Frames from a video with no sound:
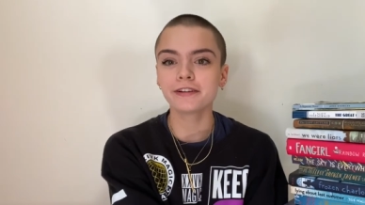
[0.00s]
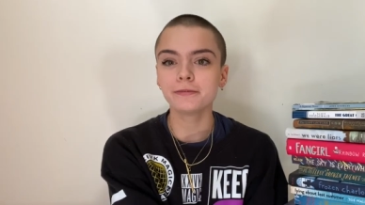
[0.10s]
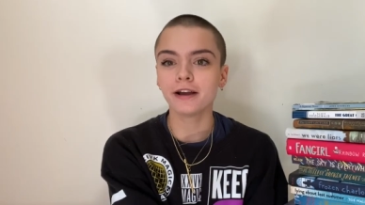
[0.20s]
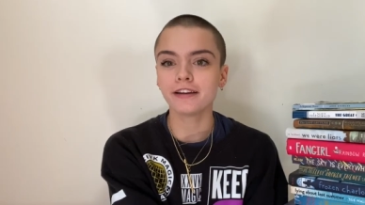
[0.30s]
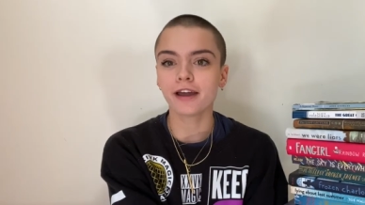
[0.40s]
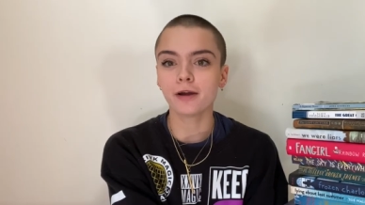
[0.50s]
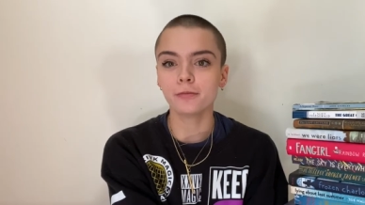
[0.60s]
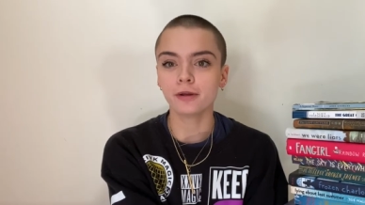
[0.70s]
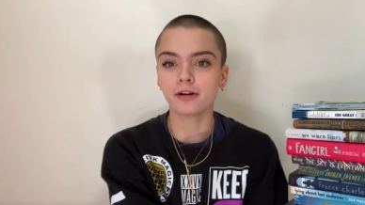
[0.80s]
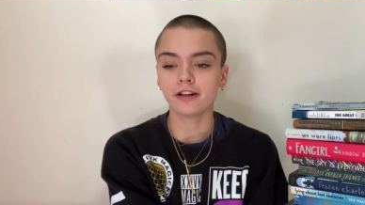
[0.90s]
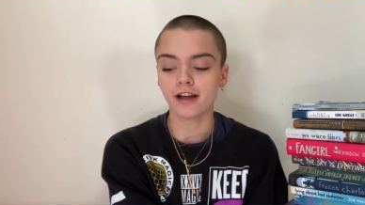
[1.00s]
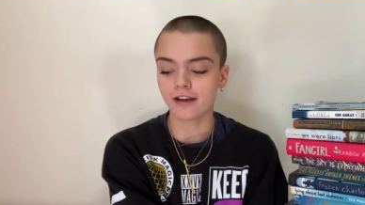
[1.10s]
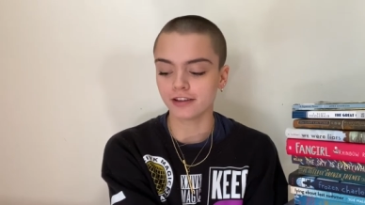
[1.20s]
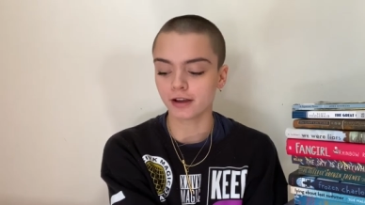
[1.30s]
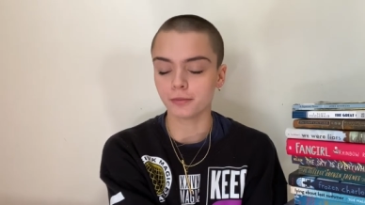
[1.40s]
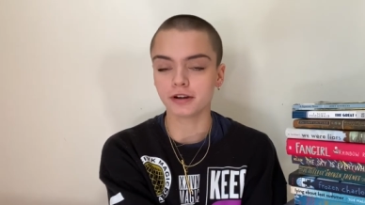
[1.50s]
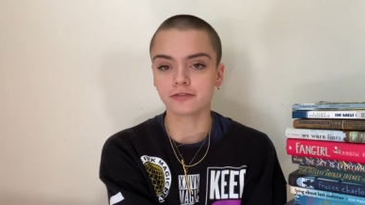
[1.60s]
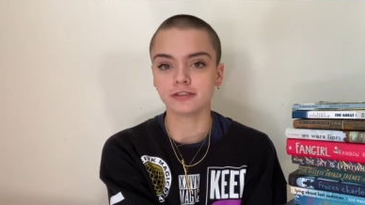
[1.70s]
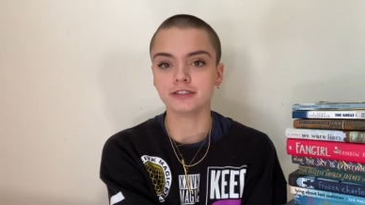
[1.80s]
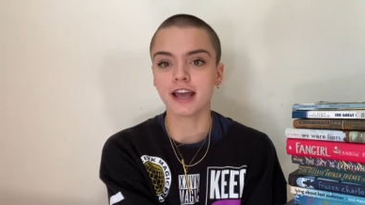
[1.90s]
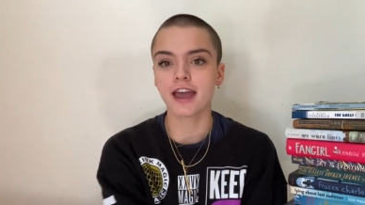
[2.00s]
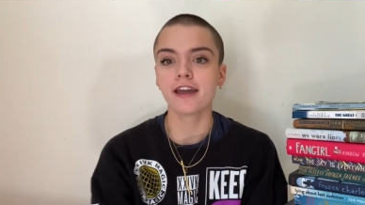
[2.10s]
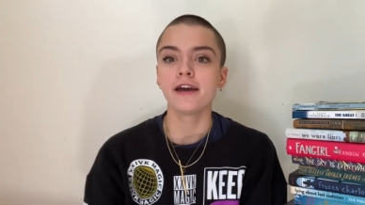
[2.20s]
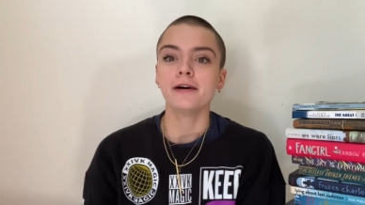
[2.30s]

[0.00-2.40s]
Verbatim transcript: everyone. I hope you're all having a wonderful day.